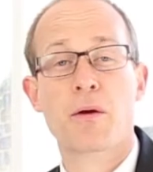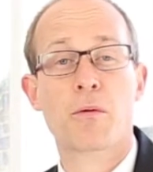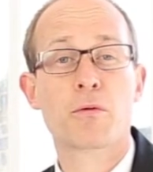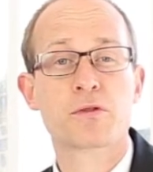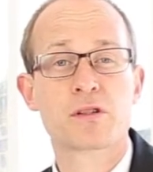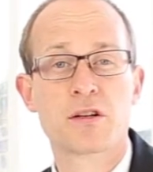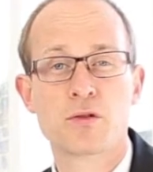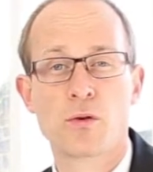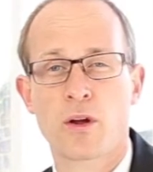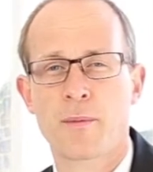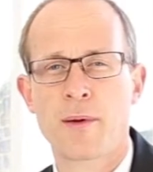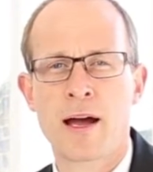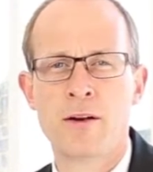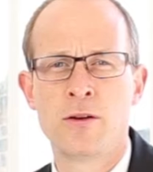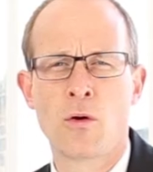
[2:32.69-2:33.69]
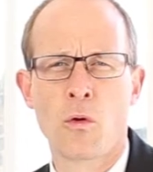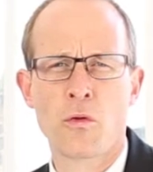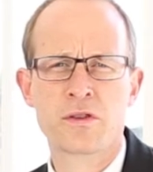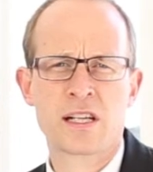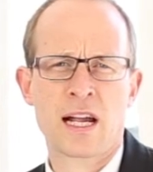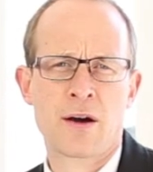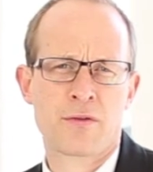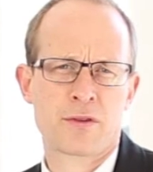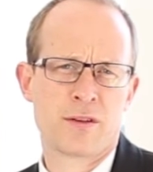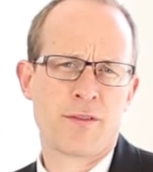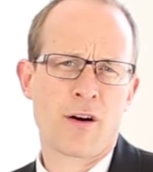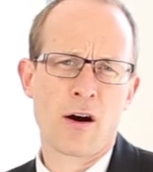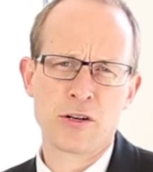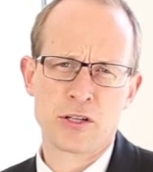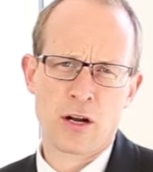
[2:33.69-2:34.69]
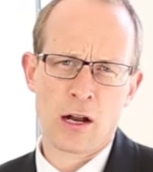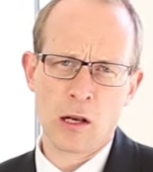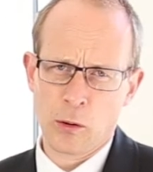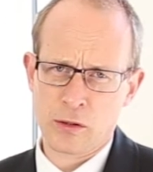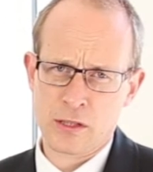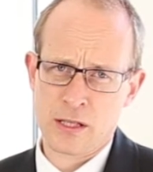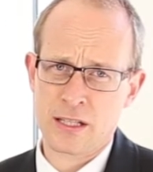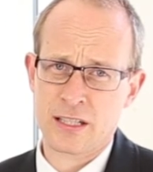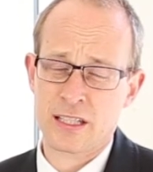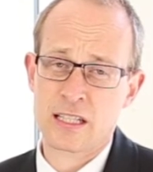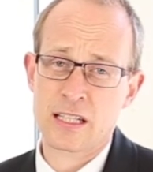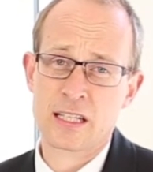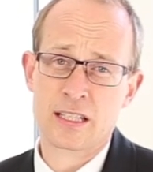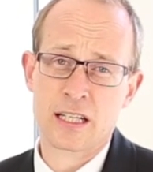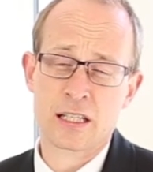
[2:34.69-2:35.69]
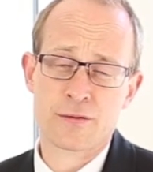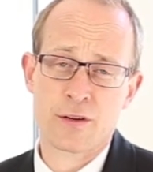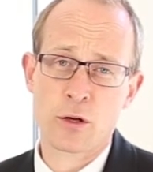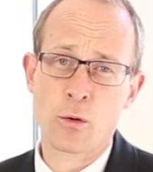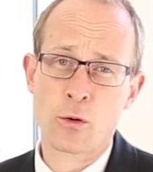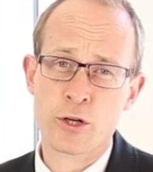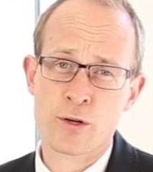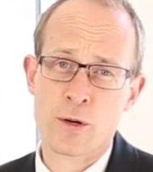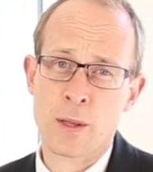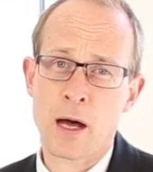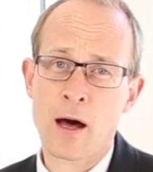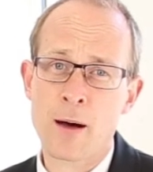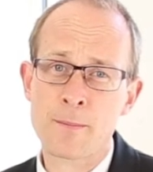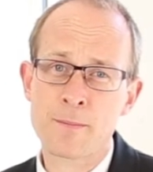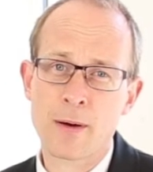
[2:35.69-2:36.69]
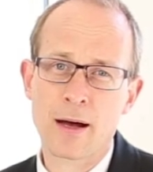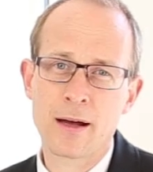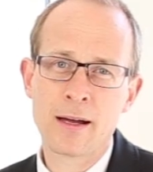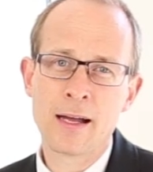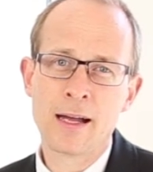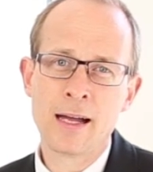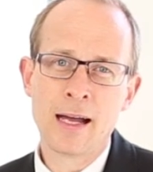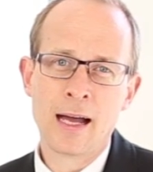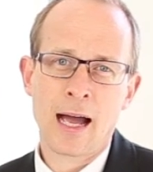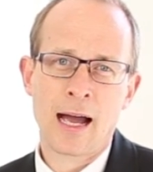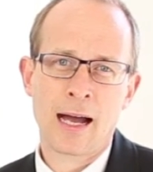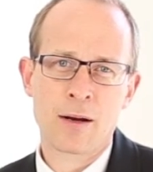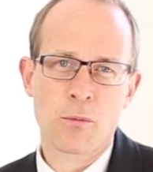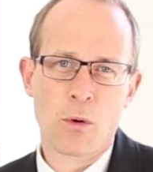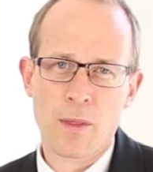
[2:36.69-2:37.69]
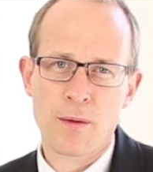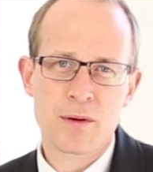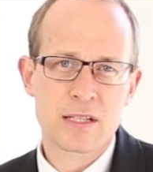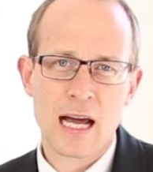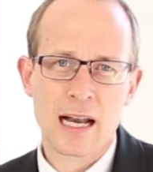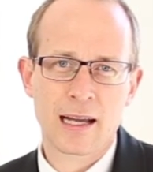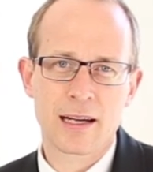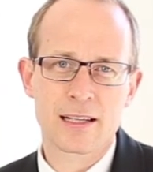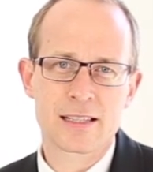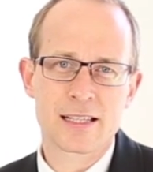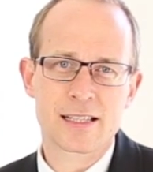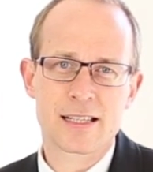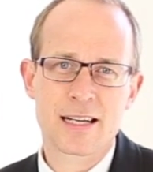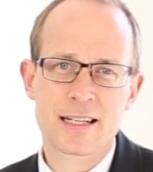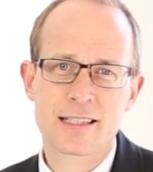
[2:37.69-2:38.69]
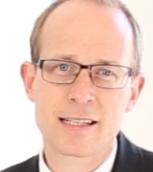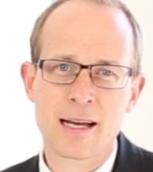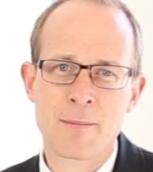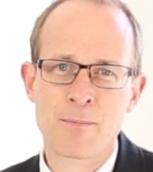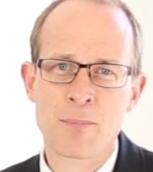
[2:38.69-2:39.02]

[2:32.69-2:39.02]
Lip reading: They were also talking about a north-south divide. And I looked at the statistics for Yorkshire and the Humber. And what they were telling us is that